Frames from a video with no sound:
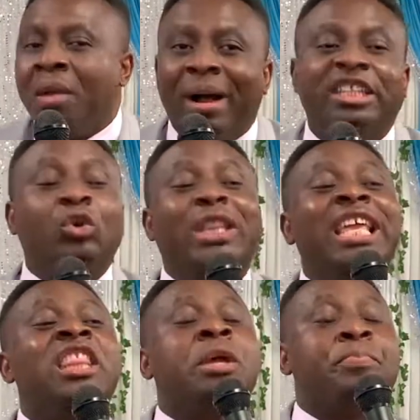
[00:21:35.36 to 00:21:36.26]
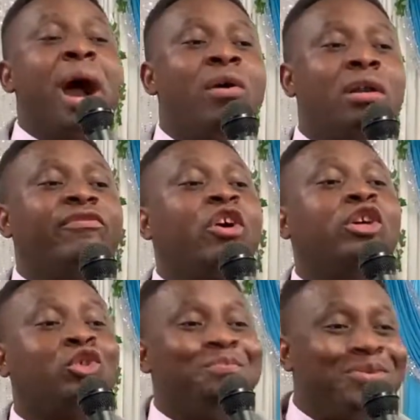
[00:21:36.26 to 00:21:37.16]
But we need the power of
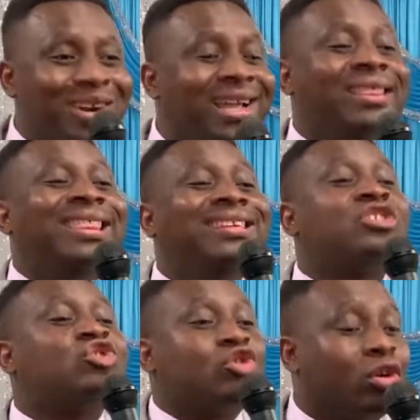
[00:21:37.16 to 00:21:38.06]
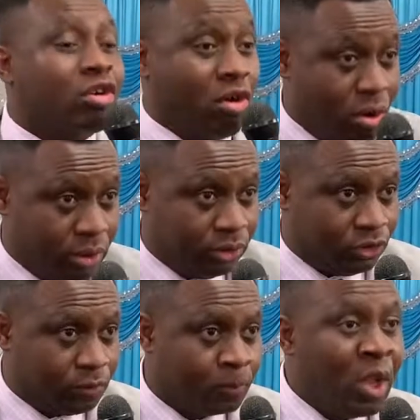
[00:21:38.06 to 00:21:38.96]
God to break these
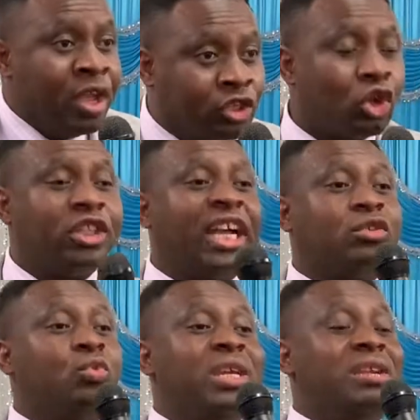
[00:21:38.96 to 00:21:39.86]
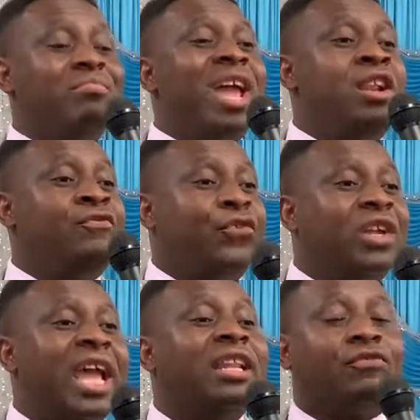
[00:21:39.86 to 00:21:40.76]
strongholds so that we remain free
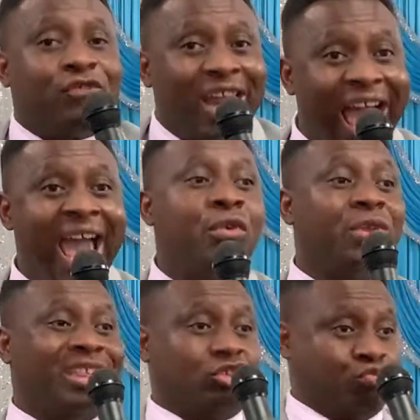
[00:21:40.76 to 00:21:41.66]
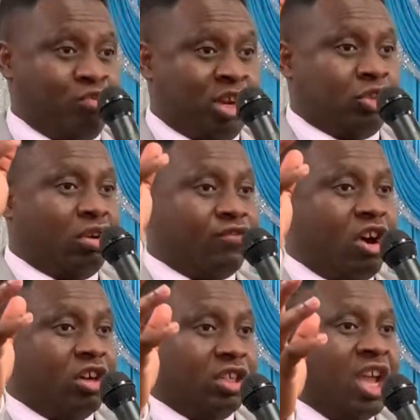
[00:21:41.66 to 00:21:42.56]
and fly with the Spirit of
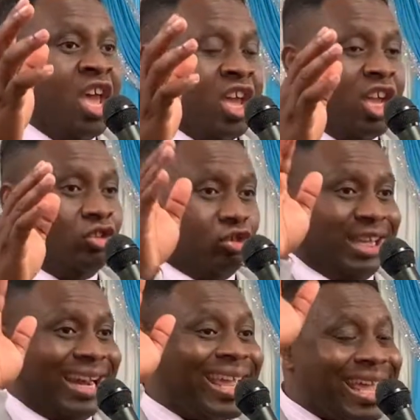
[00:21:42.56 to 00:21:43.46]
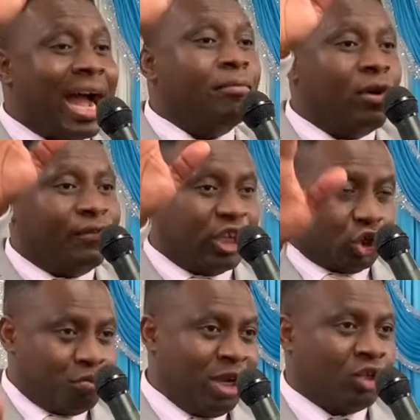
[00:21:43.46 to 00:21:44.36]
God into the realm of the
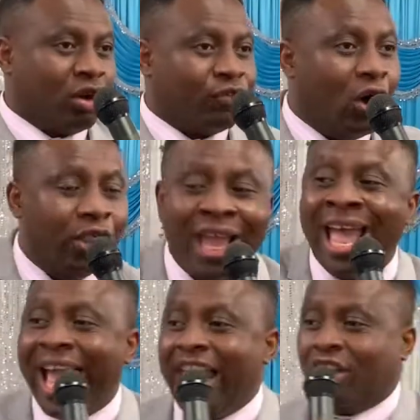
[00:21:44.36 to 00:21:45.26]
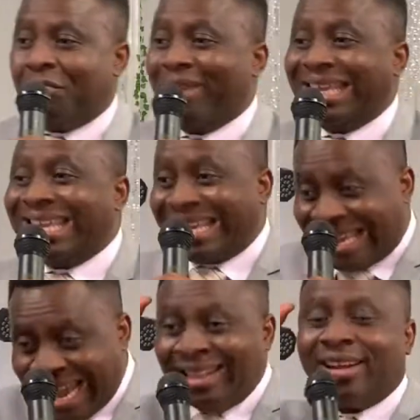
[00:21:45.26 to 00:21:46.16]
Spirit of God and
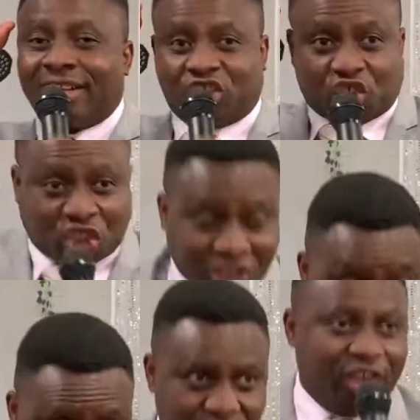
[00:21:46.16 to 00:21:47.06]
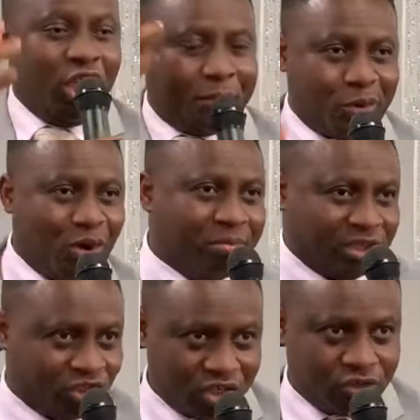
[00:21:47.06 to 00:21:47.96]
begin receiving the
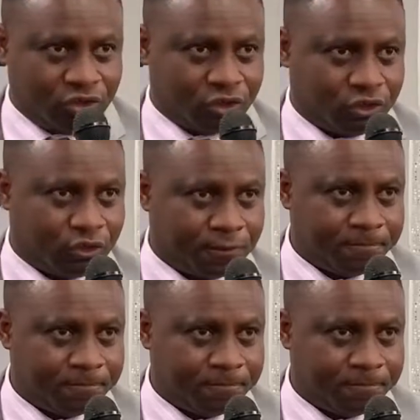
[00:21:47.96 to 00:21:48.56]
promises